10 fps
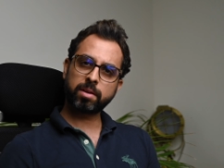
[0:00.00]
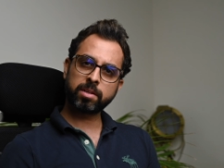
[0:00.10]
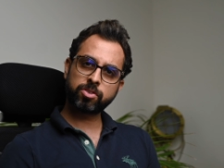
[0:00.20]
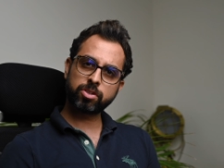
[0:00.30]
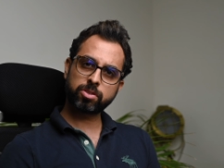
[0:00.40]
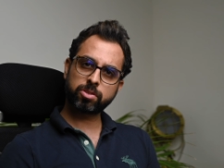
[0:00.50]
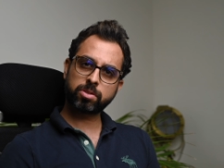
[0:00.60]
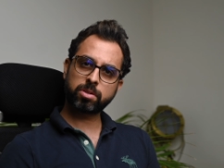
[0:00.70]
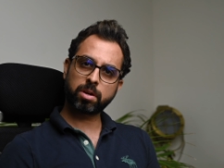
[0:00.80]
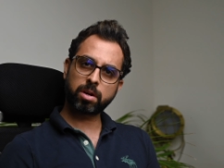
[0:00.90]
it
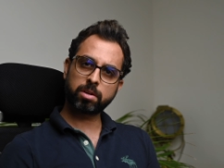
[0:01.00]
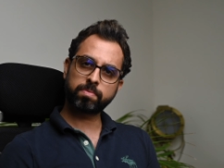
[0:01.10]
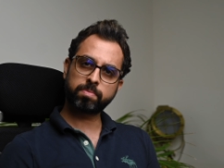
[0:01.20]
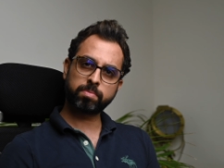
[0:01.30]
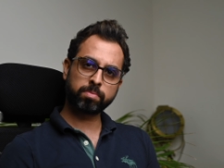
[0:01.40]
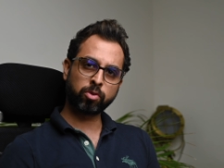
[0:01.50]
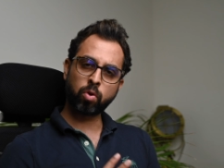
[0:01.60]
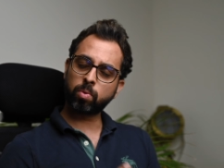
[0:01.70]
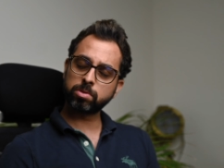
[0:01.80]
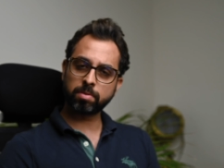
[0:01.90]
just
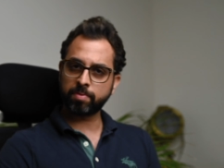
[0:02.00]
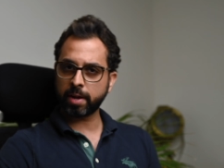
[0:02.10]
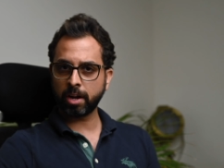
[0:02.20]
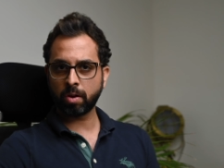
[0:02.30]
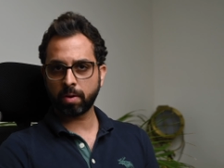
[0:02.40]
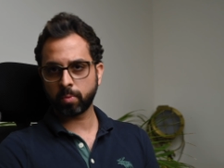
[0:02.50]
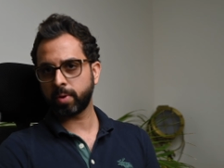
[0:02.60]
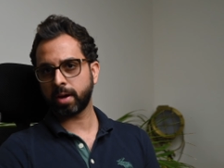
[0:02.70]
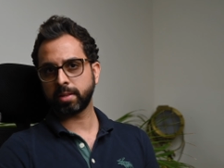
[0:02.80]
goes a very long way.